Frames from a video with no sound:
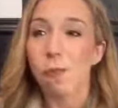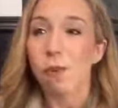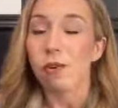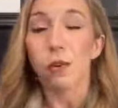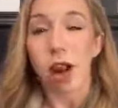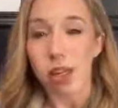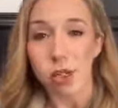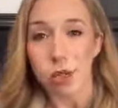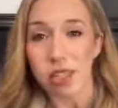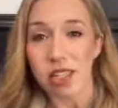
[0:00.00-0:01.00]
Before I
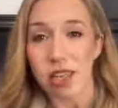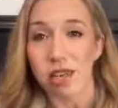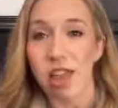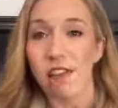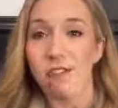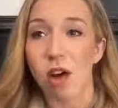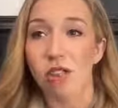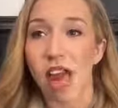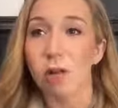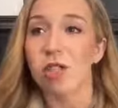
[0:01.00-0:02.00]
used Reading Centers, I found
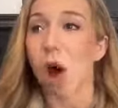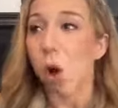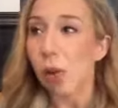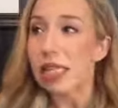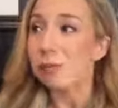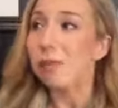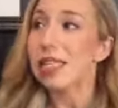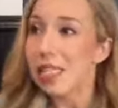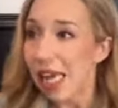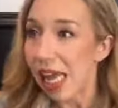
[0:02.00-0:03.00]
that I was always
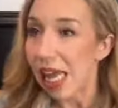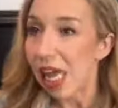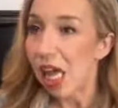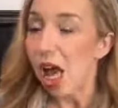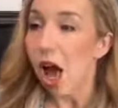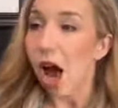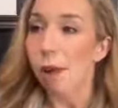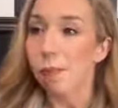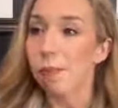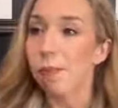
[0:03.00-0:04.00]
missing,
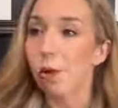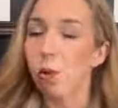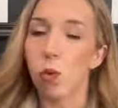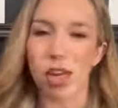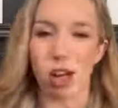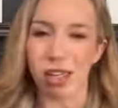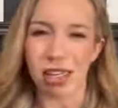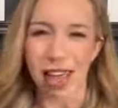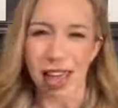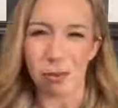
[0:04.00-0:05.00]
we called
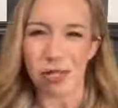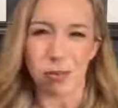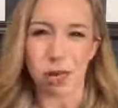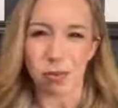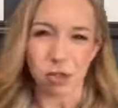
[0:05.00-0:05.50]
it GATE, but sometimes